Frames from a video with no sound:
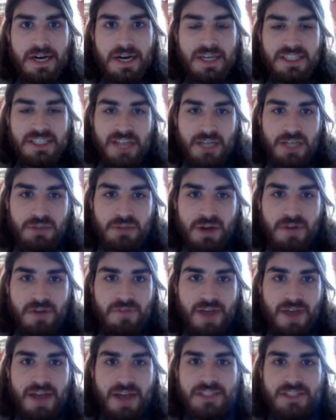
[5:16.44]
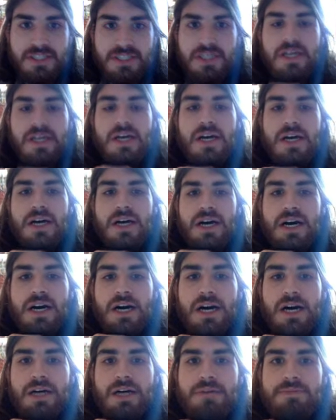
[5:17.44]
Saturated fats,
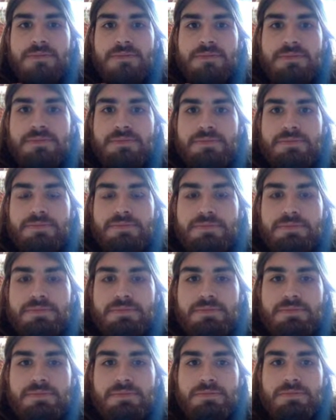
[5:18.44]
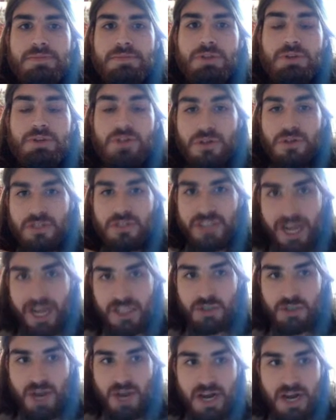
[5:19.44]
they're
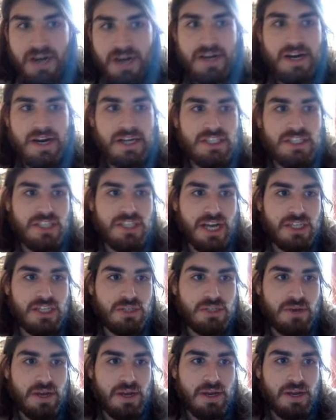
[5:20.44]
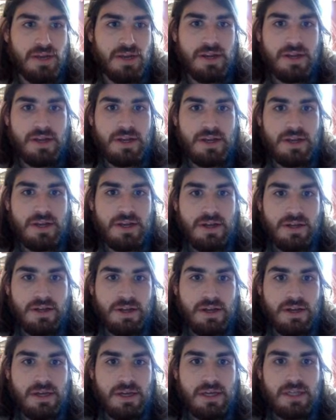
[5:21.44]
saturated and unsaturated.
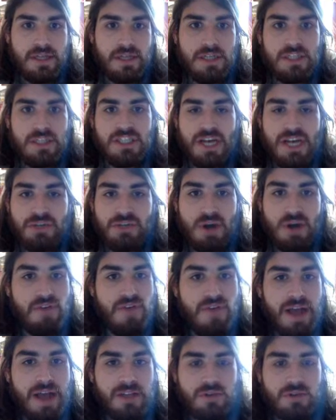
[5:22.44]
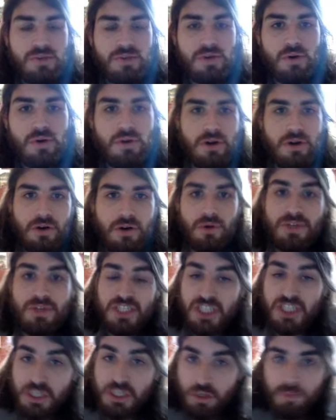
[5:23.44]
Saturated fats are only
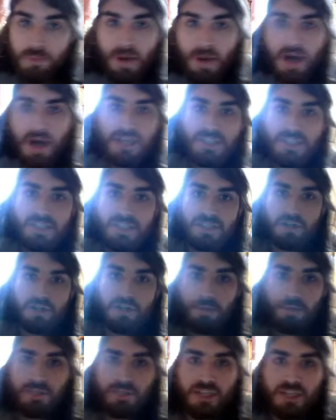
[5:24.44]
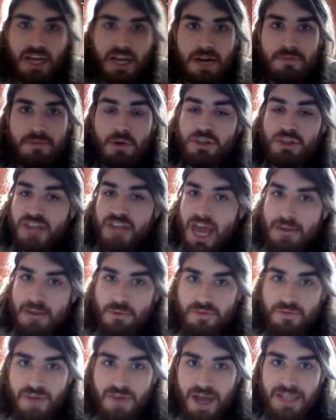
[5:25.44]
single bonds in the carbon chain. Most
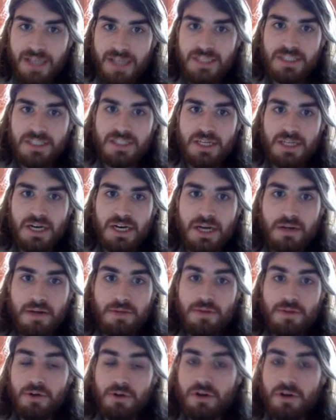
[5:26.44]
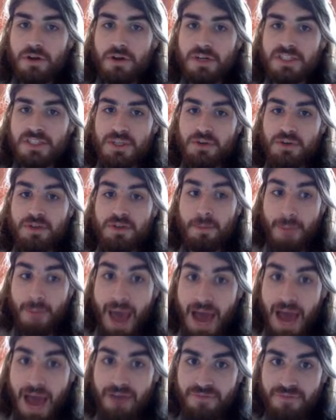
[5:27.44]
animal fats, they're considered the
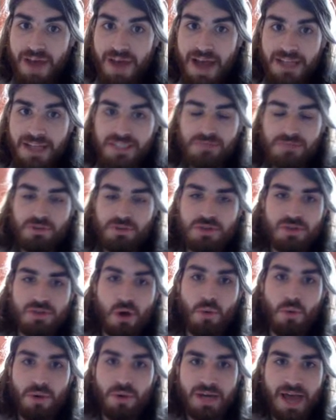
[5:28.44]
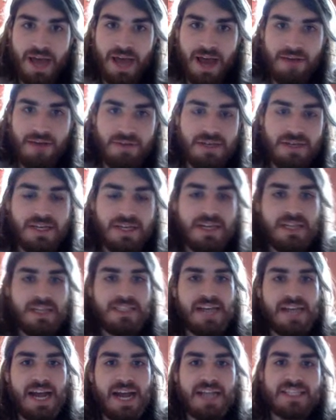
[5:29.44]
bad fats, what you don't want to have.
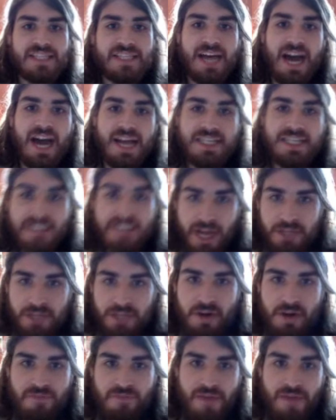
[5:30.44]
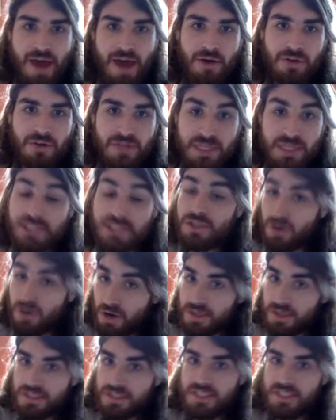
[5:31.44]
Diets high in saturated fat are linked to
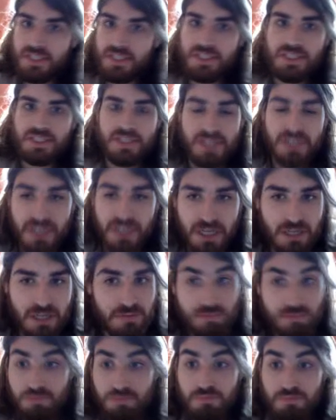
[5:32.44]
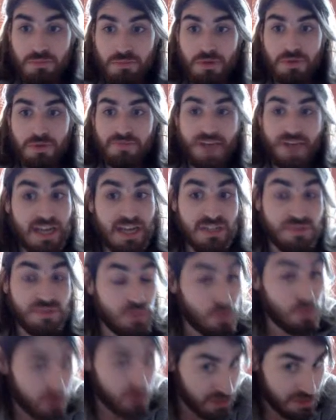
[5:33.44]
heart disease. Fast
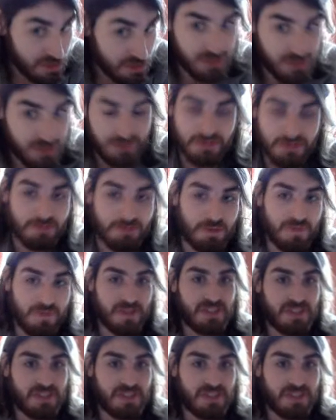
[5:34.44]
food is a perfect